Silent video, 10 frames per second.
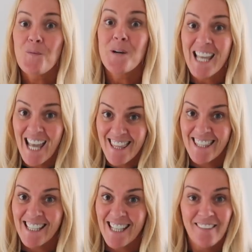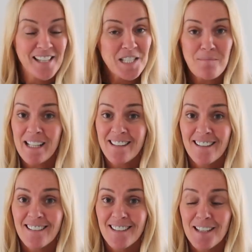we're getting there, and that's the main
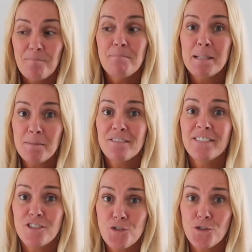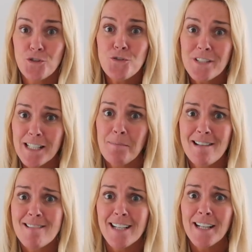thing. Minimal feels good. Underneath
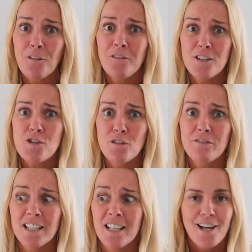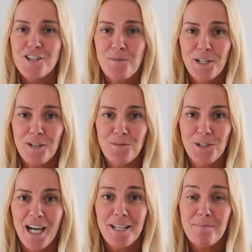my sink now feels lovely. I just want to go and
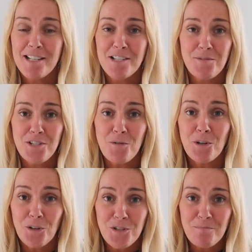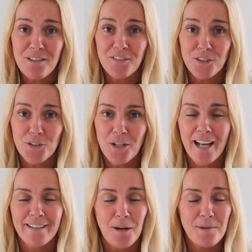look at it because it was so cluttered
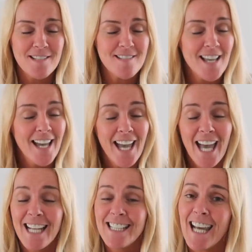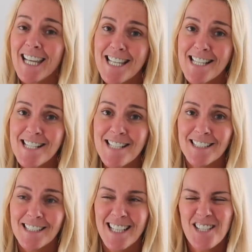before, and now it's a nice,
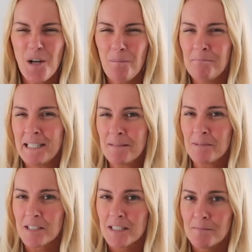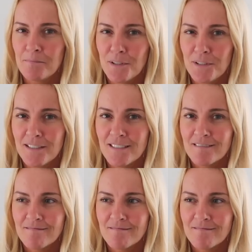it's not minimal, but